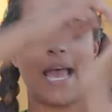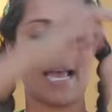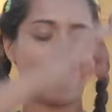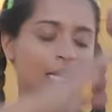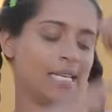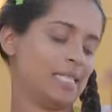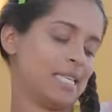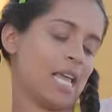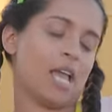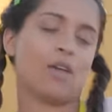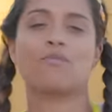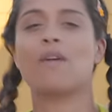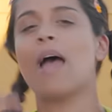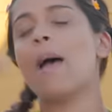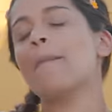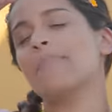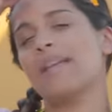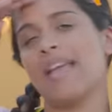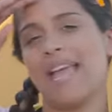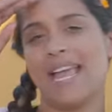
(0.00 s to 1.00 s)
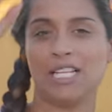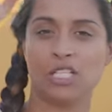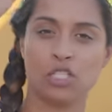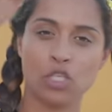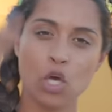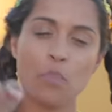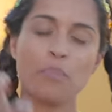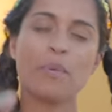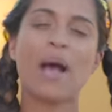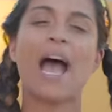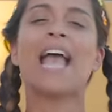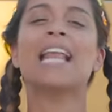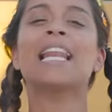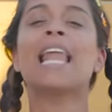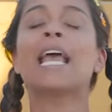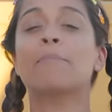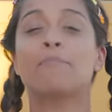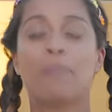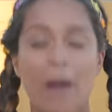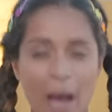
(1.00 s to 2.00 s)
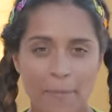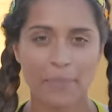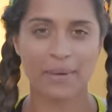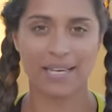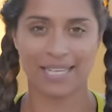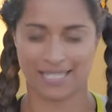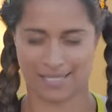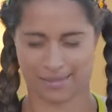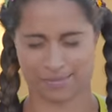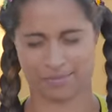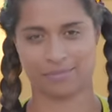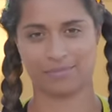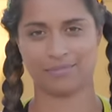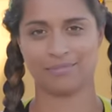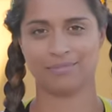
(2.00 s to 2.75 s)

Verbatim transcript: that is a wrap, and zoop, I like puppies.